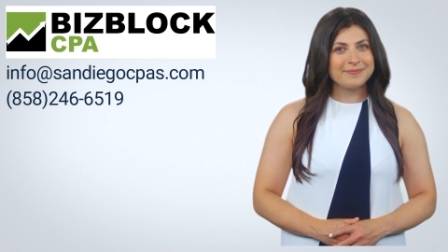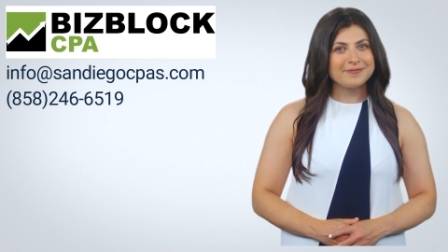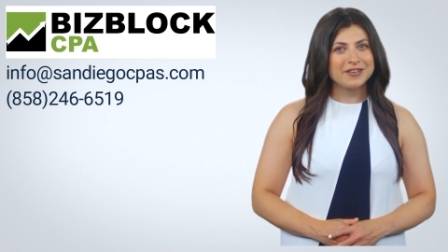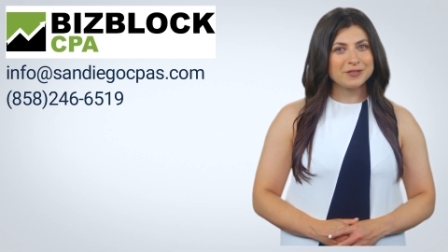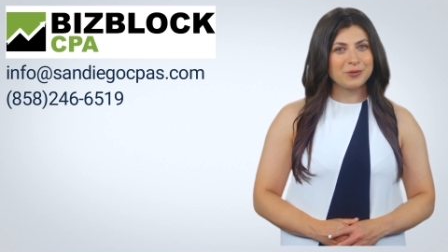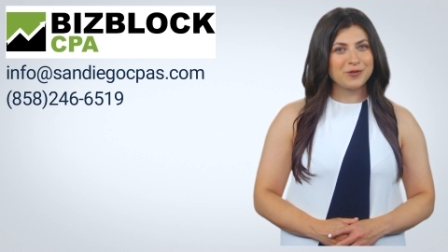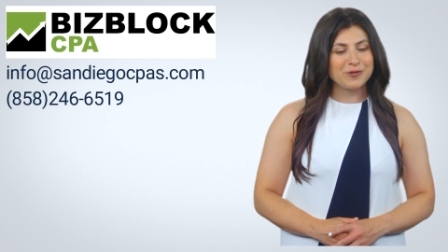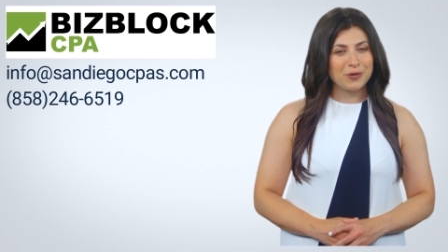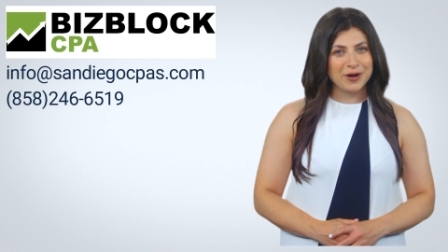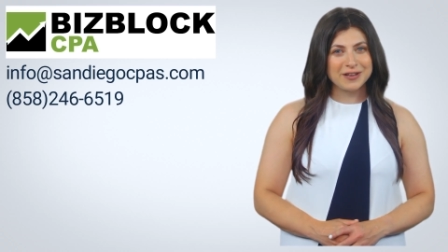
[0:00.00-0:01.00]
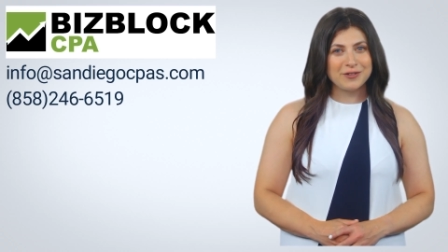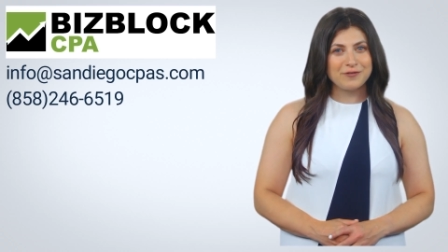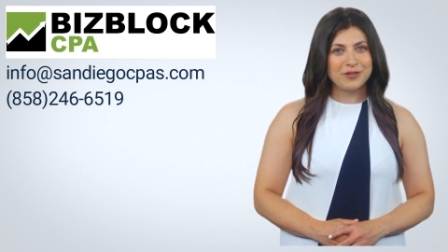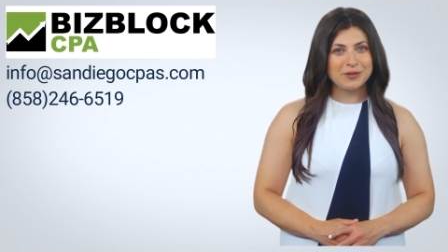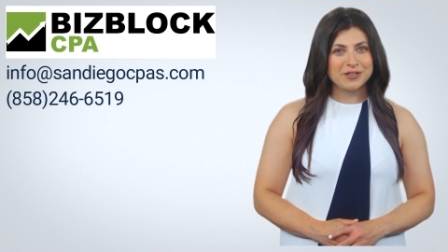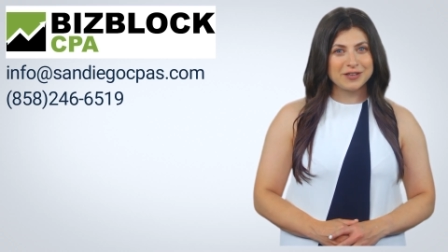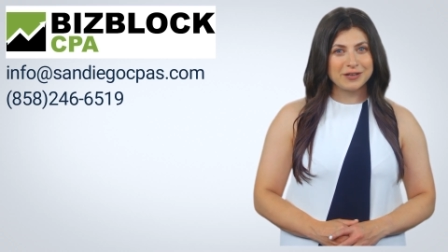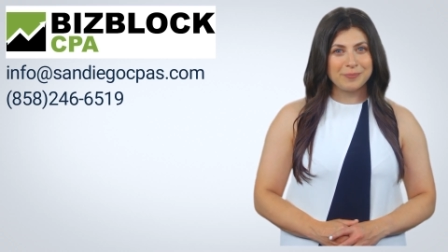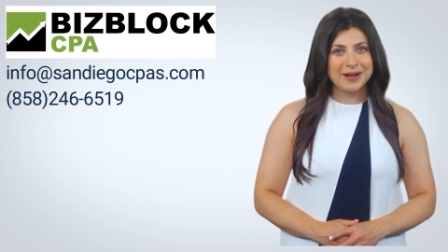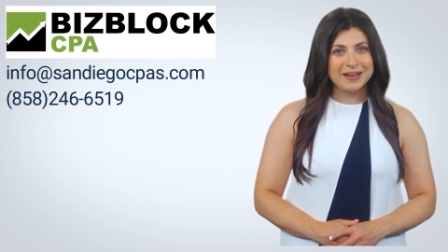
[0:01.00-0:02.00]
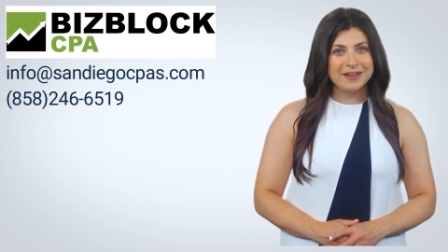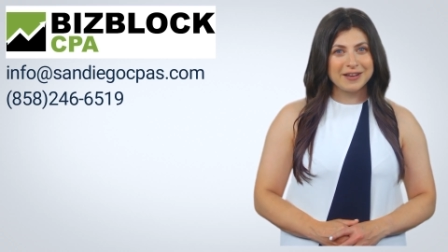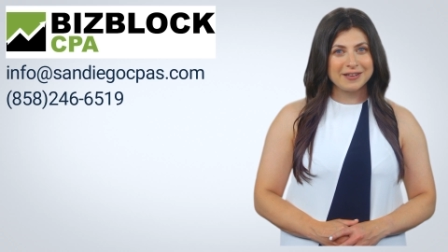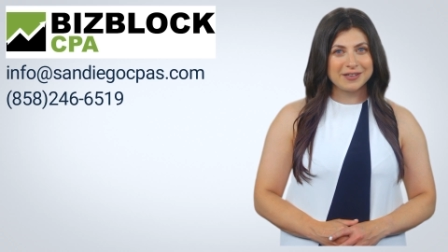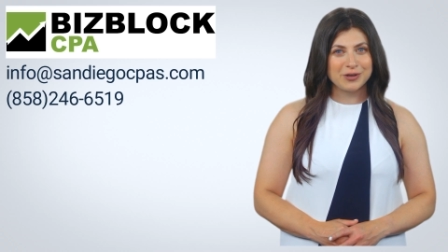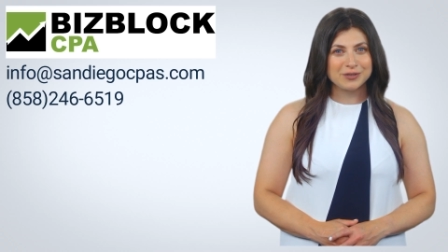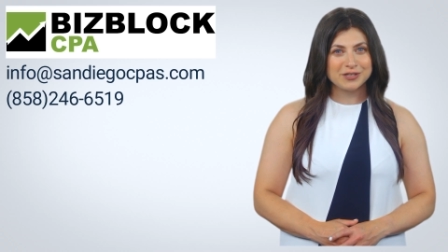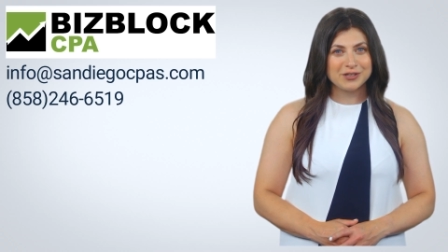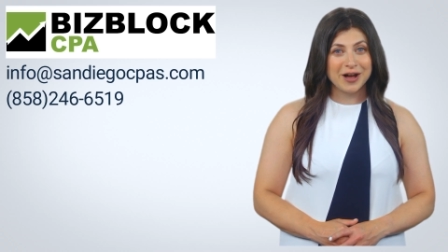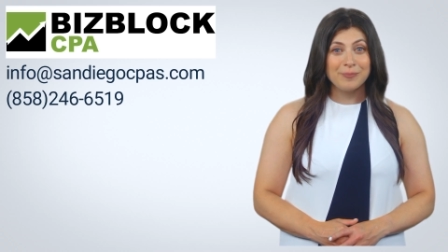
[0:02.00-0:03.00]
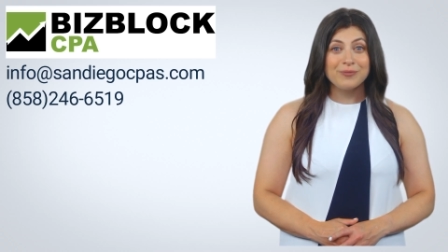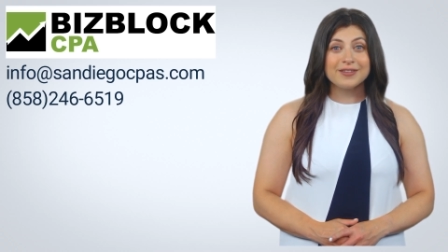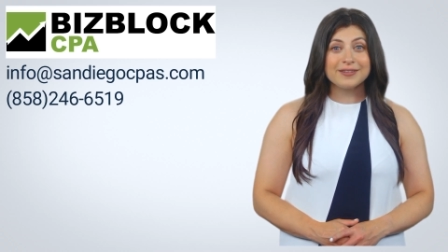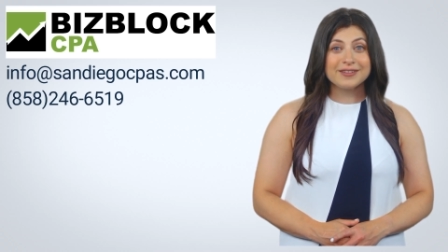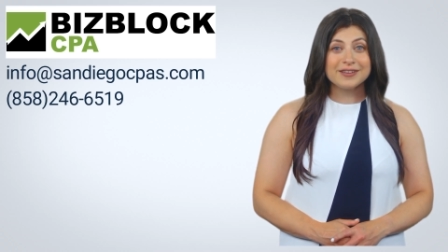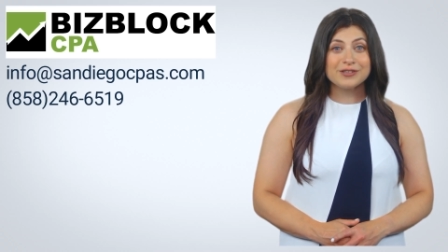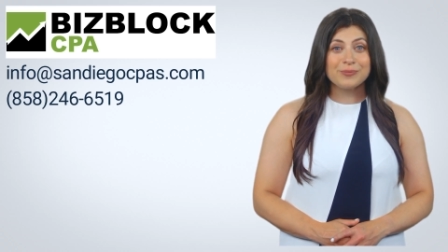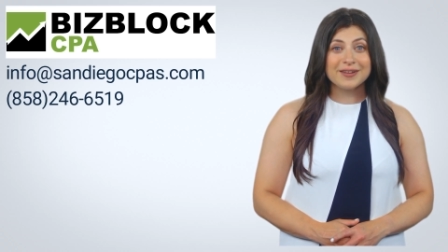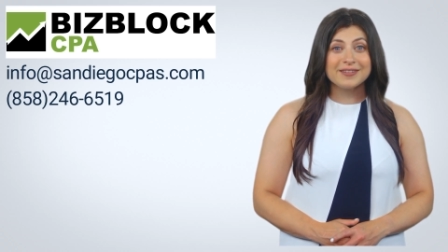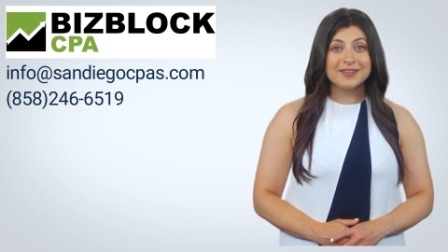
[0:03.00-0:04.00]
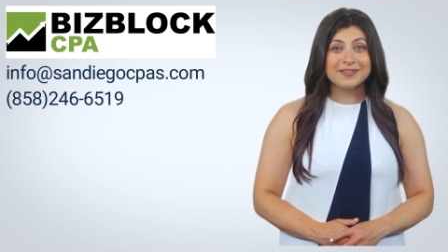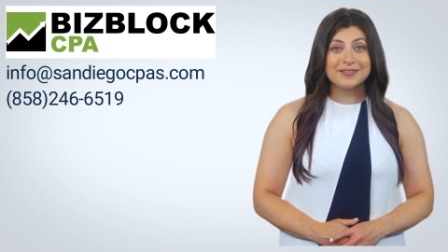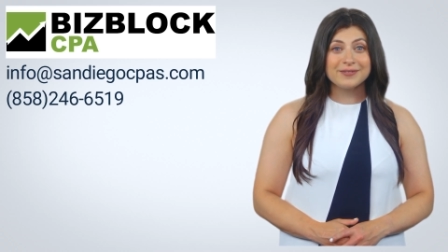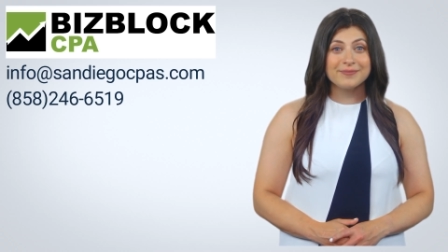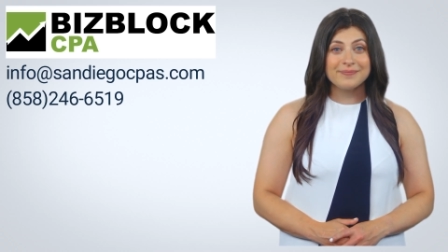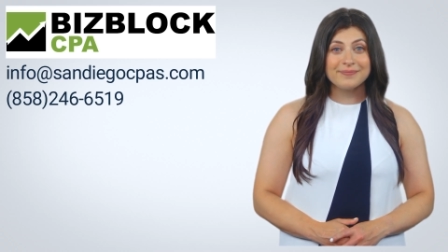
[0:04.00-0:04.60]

This will avoid confusion and make it easier to track business expenses.